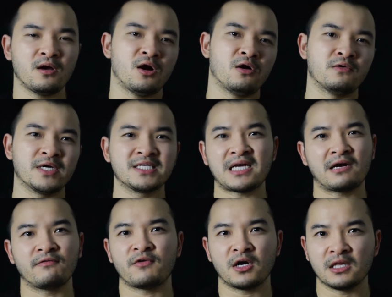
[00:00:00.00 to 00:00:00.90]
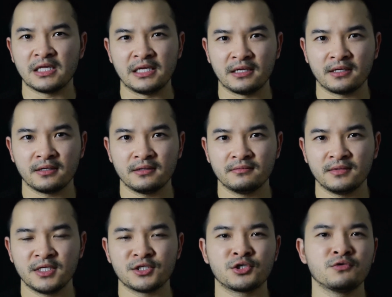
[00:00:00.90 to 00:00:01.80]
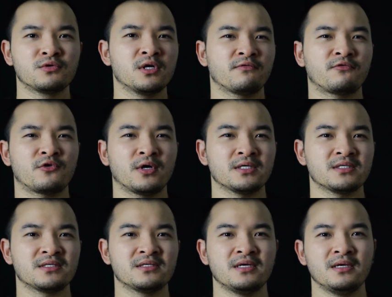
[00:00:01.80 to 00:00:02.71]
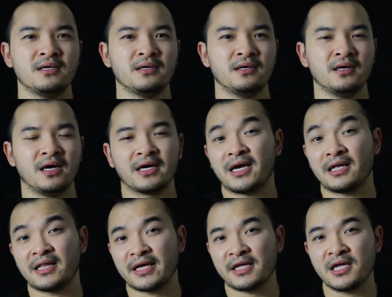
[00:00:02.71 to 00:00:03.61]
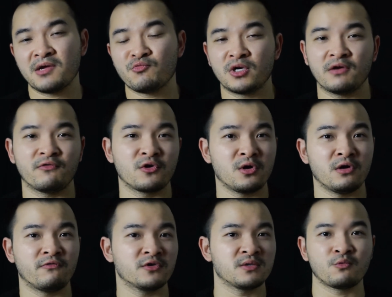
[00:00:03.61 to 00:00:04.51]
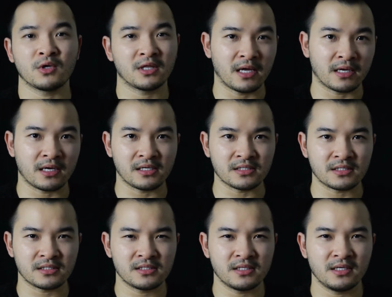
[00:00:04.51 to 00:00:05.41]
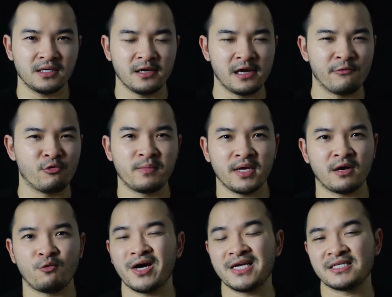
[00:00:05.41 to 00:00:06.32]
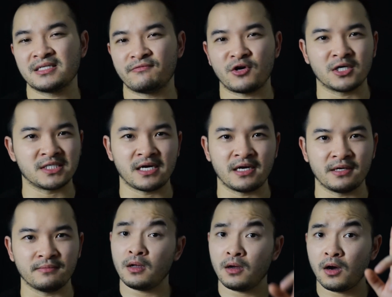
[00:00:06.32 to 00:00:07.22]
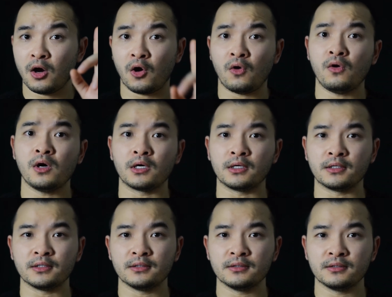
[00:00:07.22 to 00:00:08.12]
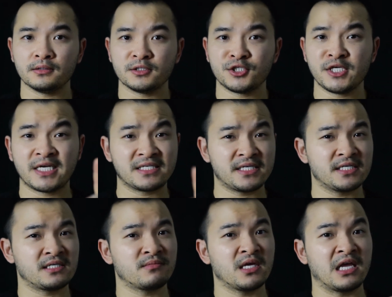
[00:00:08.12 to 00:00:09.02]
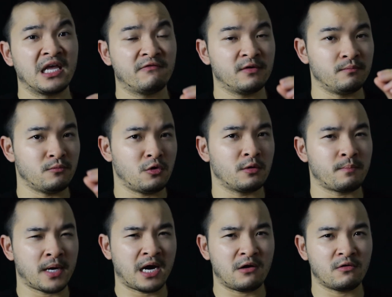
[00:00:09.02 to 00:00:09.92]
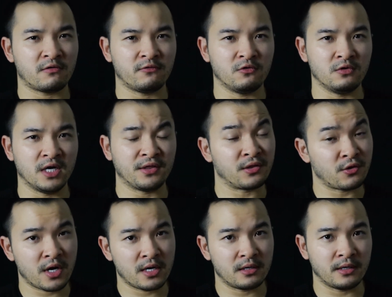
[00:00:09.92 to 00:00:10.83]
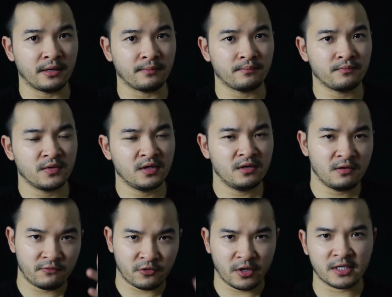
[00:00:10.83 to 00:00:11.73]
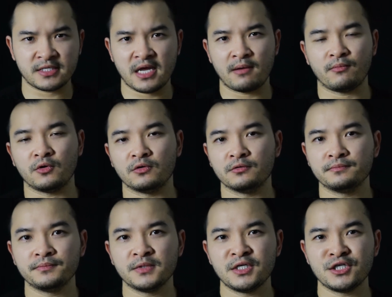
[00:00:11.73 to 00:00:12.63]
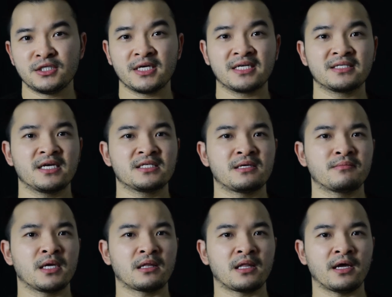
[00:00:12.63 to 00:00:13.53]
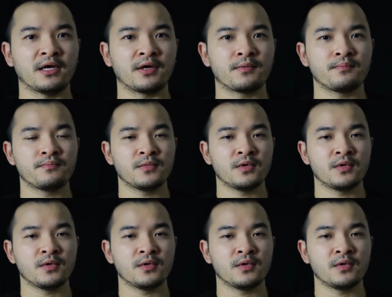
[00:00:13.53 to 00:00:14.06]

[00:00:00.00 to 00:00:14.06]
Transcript: oh, he's out of our league. He's too good for us. A guy like him would never go out for someone like us. It would be a waste of our time. Or she can say something even more powerful and threatening. For example, she can say something like,